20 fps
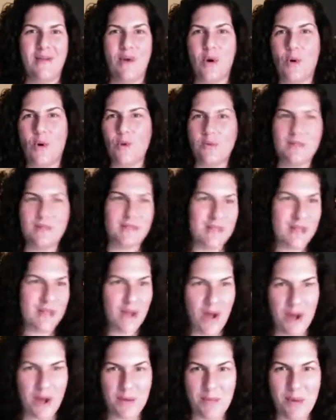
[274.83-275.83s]
owns the
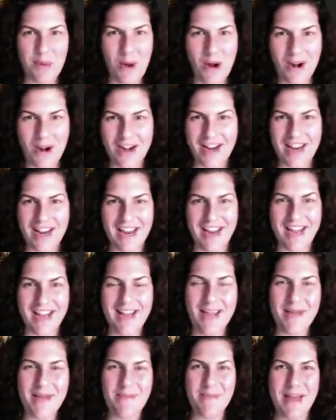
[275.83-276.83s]
KonMari
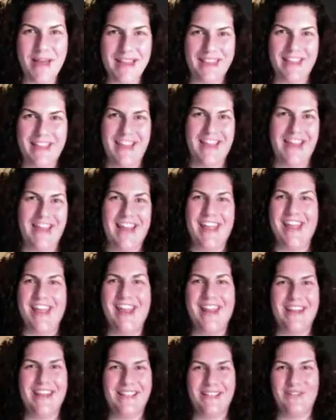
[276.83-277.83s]
method,
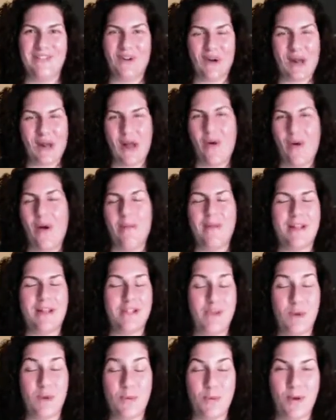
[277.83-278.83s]
it is Virgo. I'm
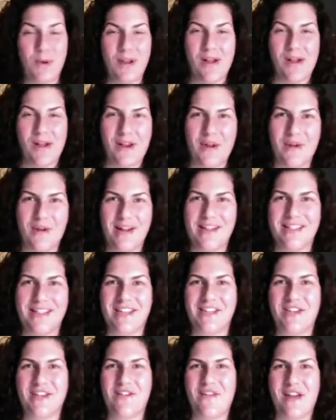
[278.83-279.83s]
not sure what Marie Kondo is.
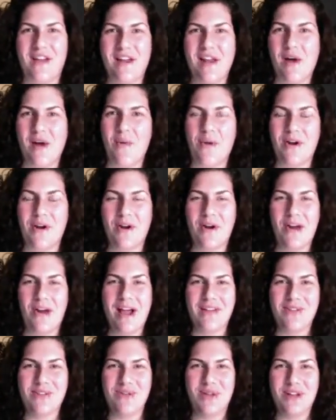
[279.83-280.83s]
I should find out what her
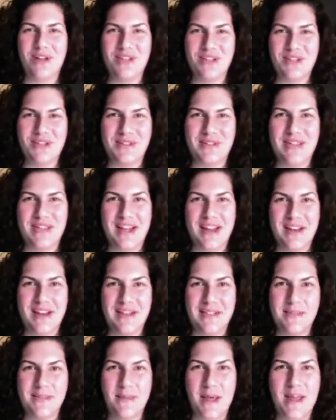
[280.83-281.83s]
astrological sign
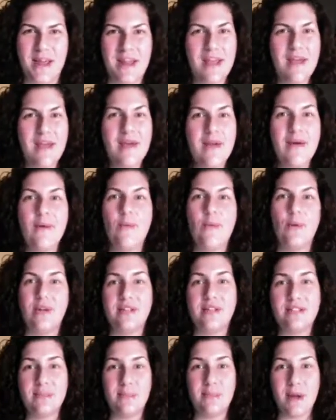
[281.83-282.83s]
is, but
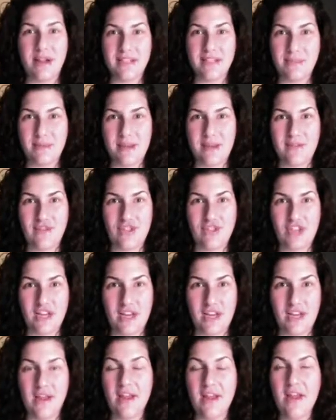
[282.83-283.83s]
wouldn't surprise me if
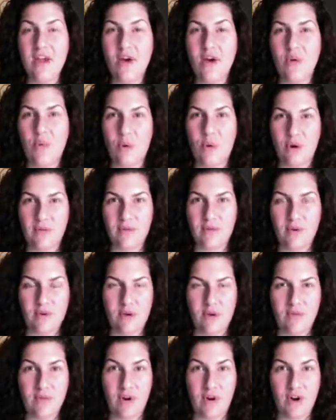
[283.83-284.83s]
she were a
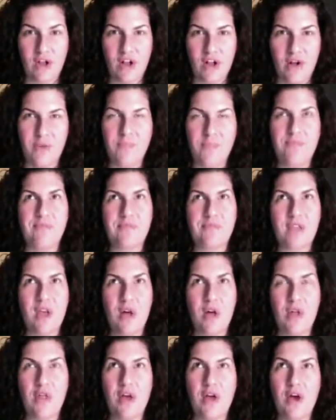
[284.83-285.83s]
Virgo.
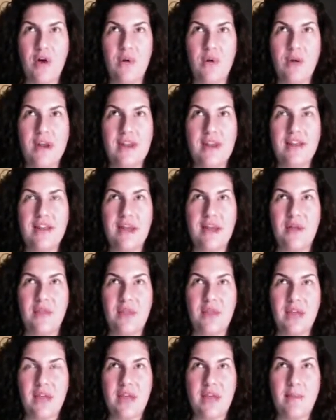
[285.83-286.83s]
Although now
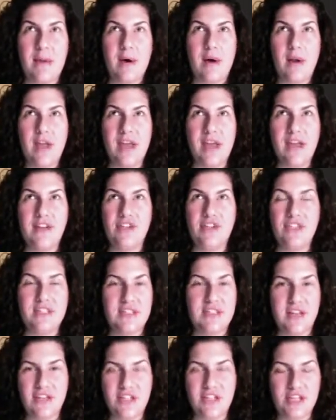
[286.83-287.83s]
thinking about it, she's
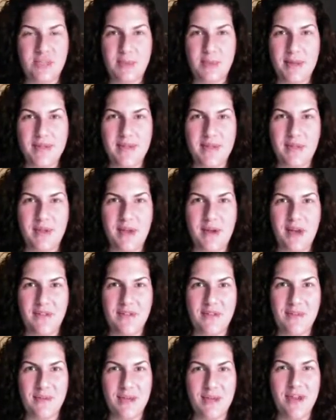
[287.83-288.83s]
not judgmental
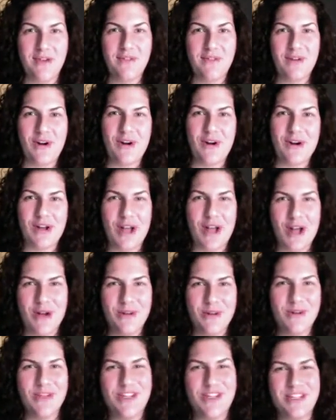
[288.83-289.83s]
enough to be a
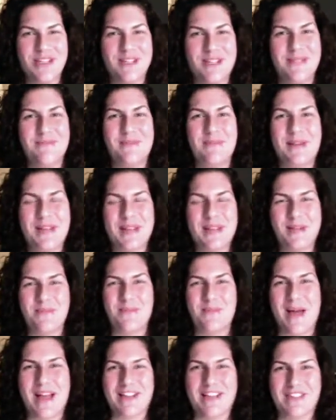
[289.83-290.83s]
Virgo. She's pretty
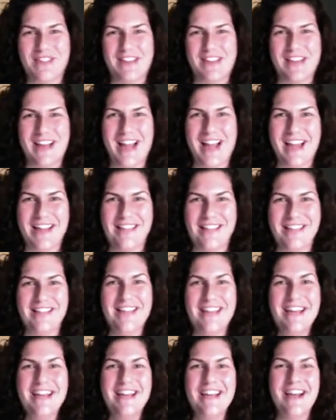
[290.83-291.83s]
compassionate and
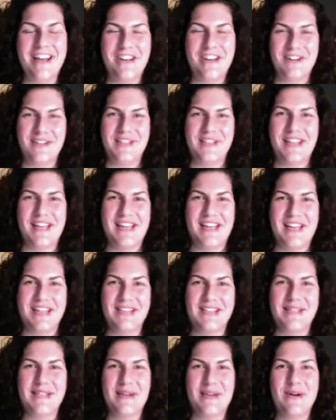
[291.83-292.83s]

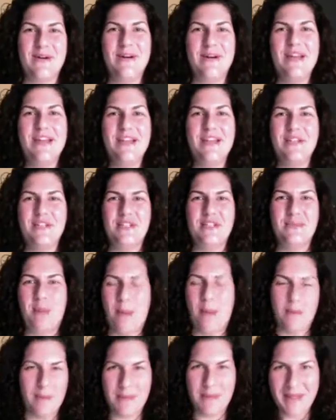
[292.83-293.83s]
understanding. So she's
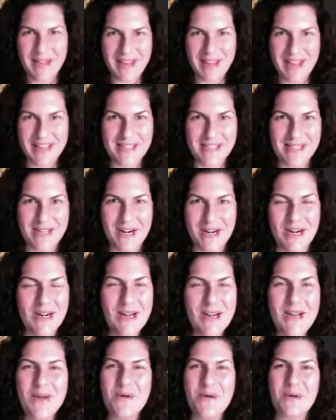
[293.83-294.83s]
probably a Cancer
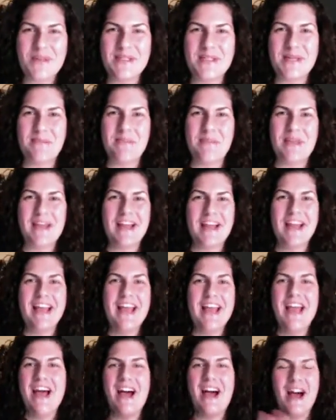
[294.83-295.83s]
or something,
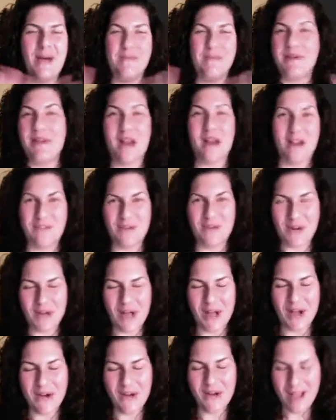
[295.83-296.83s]
not
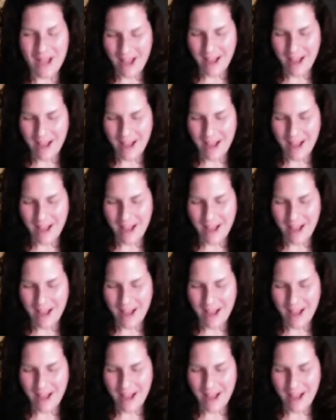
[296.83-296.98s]
Virgo.